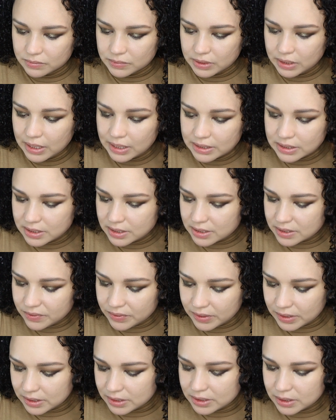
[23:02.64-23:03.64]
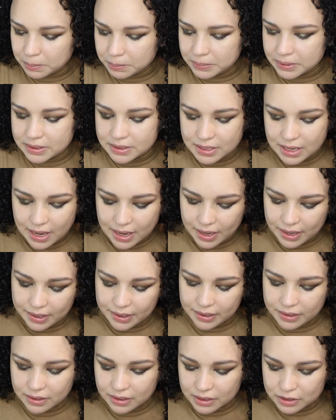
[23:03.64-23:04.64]
Let's just finish up this
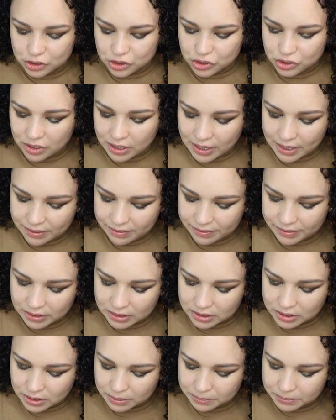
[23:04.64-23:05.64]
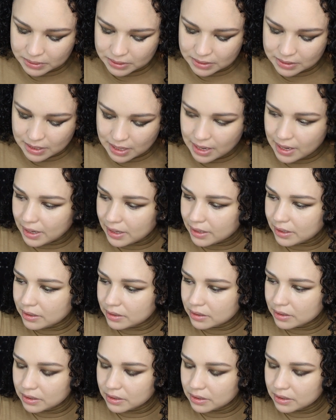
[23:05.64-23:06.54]
eye. Let's try to finish up this eye.